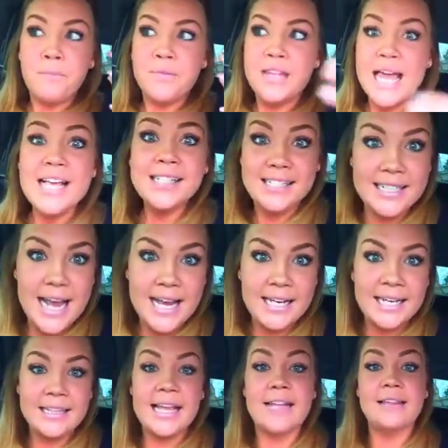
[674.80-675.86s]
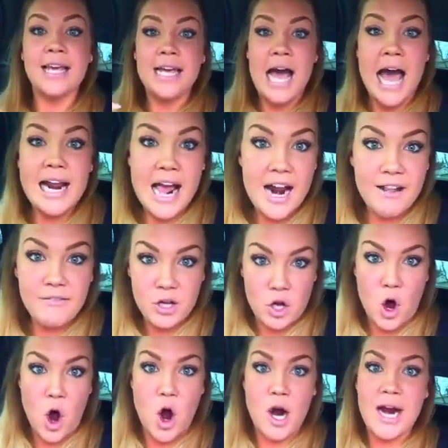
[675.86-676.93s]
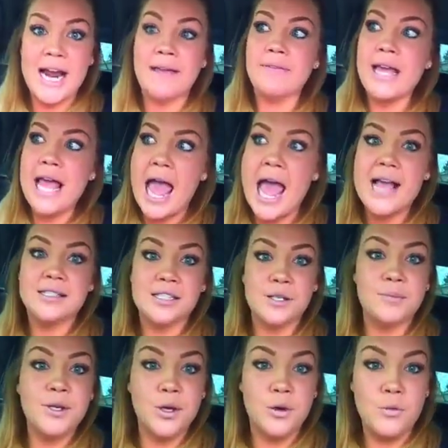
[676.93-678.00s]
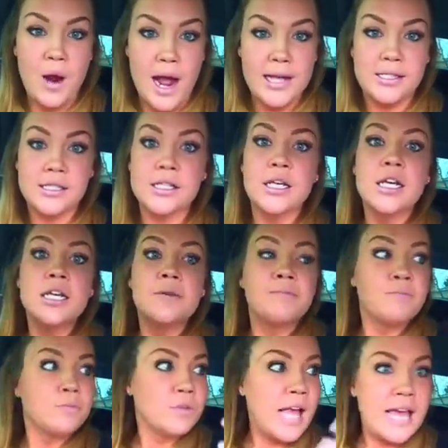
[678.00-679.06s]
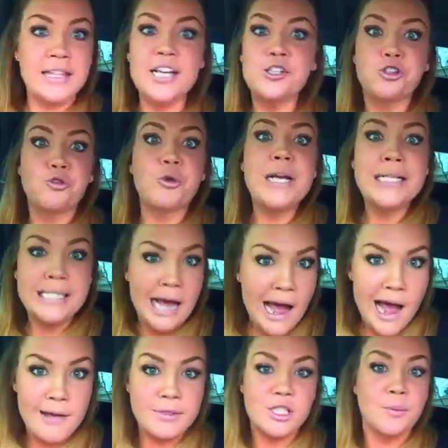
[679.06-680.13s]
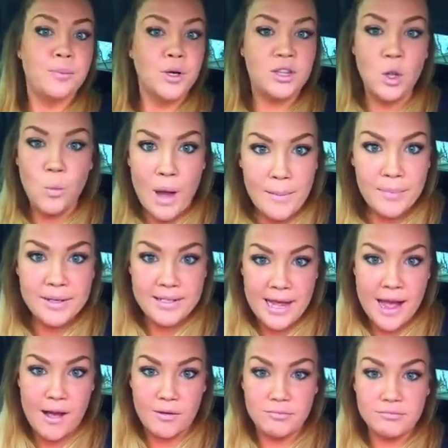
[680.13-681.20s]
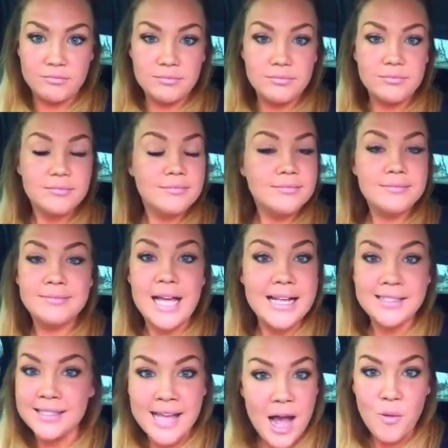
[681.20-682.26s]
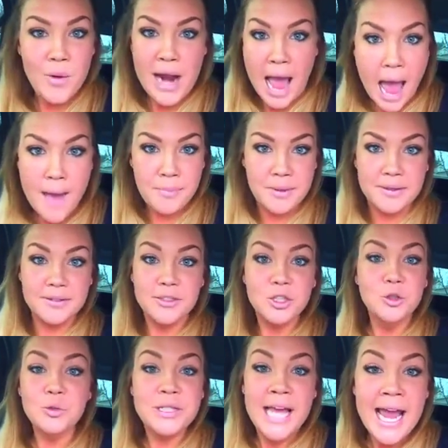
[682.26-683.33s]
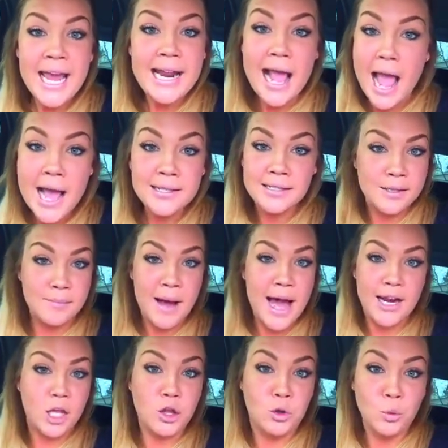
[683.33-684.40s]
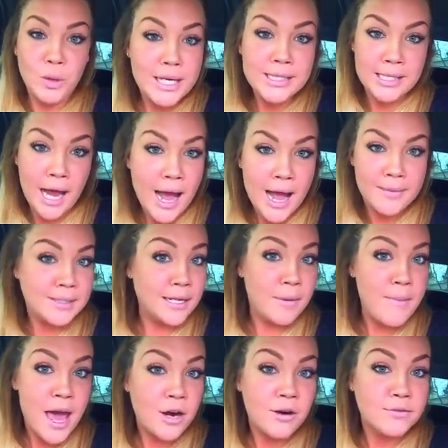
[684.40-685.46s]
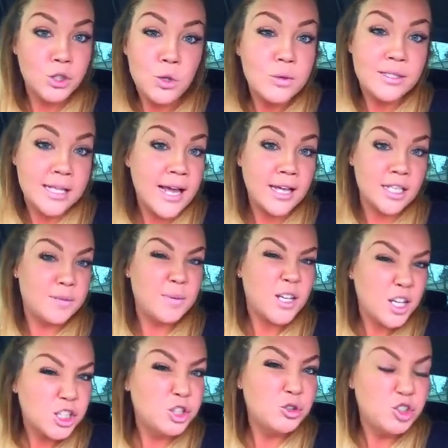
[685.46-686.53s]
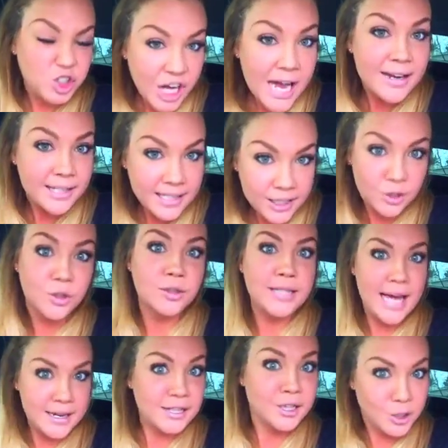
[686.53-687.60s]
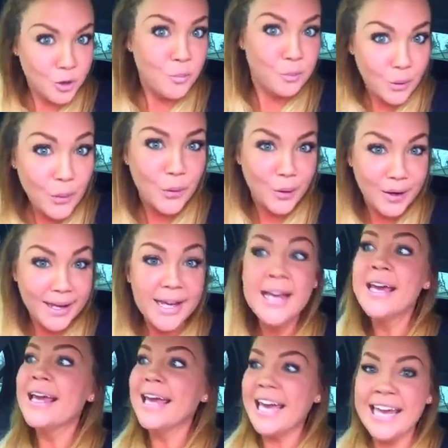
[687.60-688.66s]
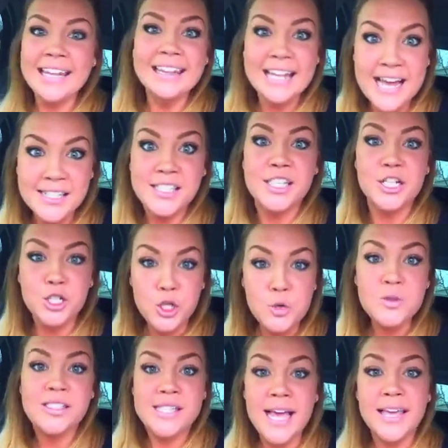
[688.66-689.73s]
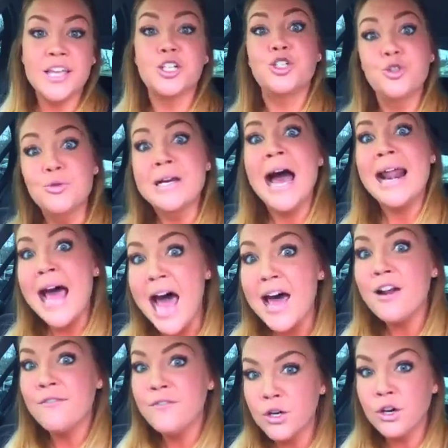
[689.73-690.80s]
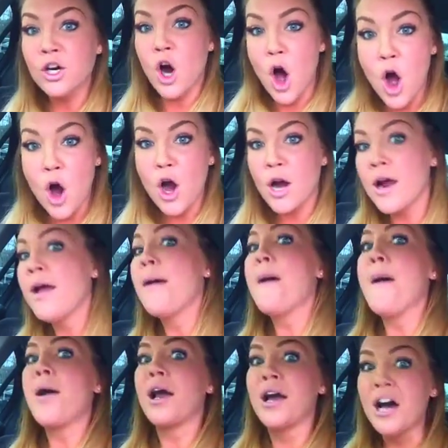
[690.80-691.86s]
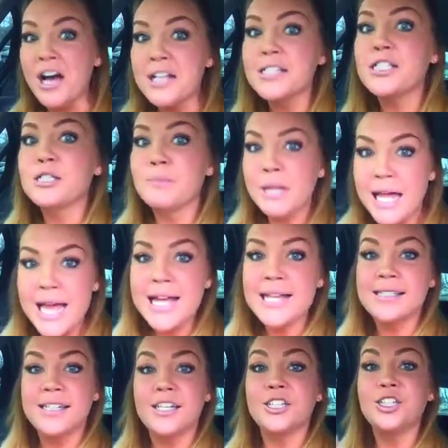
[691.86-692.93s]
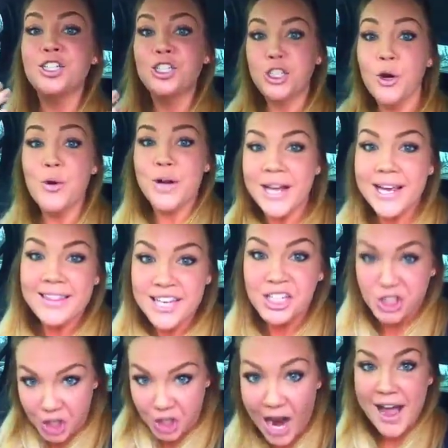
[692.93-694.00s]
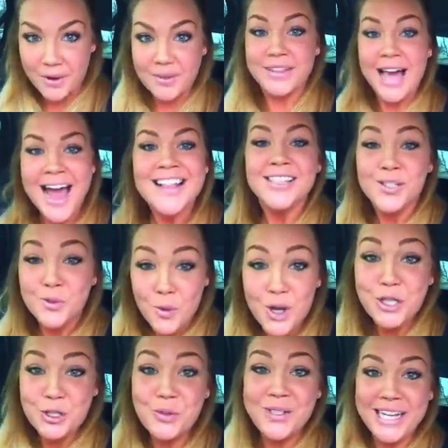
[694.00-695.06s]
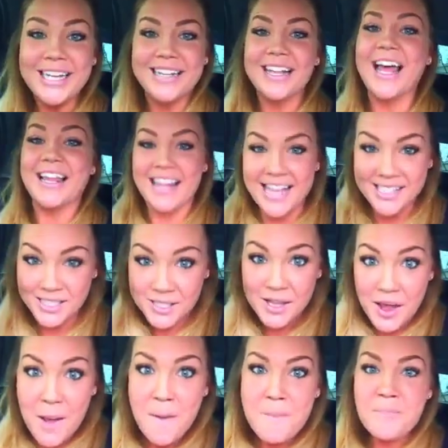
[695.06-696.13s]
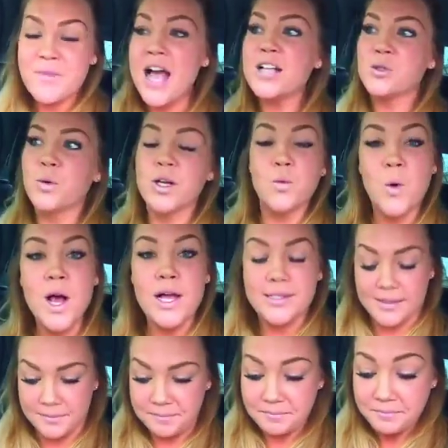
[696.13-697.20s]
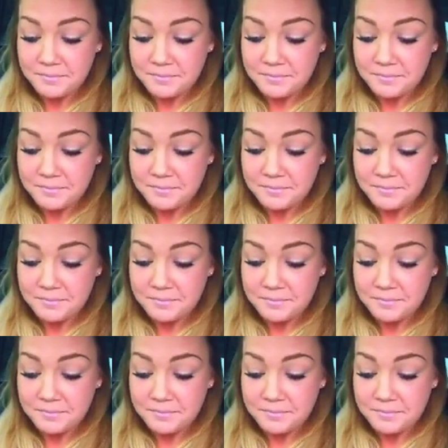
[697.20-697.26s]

They stated that they got out of the car and they asked Tamir Rice at least 3 times to put the weapon down. That's not what happened. You can't ask somebody 3 times in a matter of 2 seconds because you shot and killed that little boy in less than 2 seconds. You got out of your car, guns blazing, shooting this child. That's what you did. Like that's what it was.